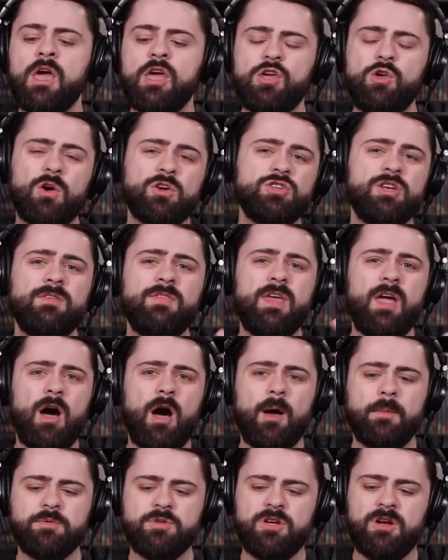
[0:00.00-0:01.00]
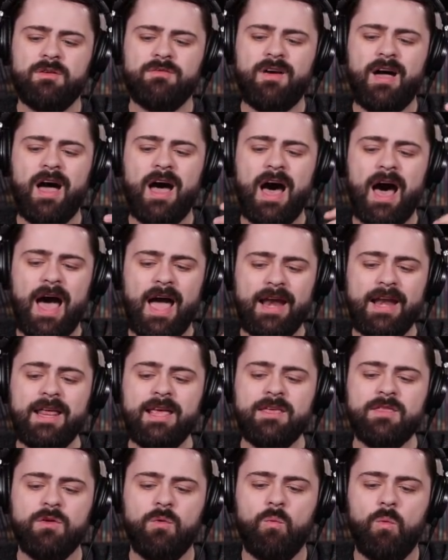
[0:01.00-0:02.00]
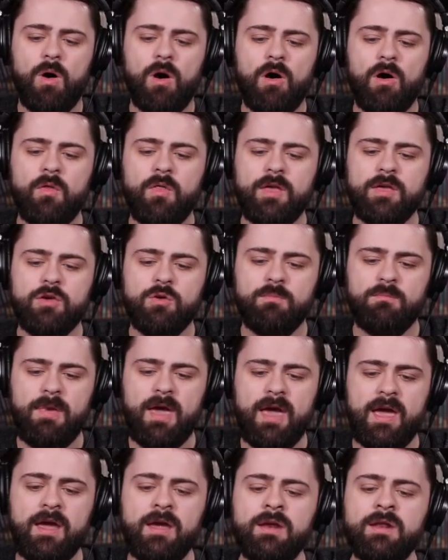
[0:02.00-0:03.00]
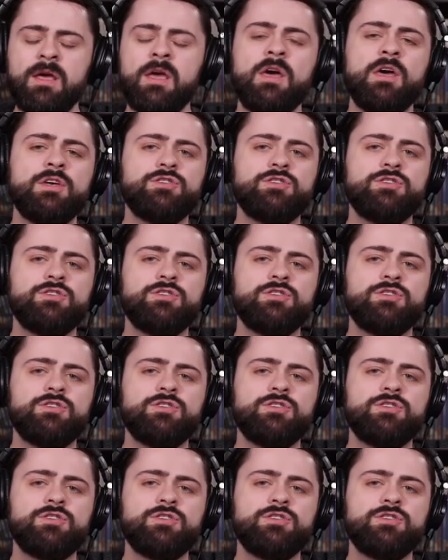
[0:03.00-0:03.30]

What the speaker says: you actually have the option of hiding the wall that you made.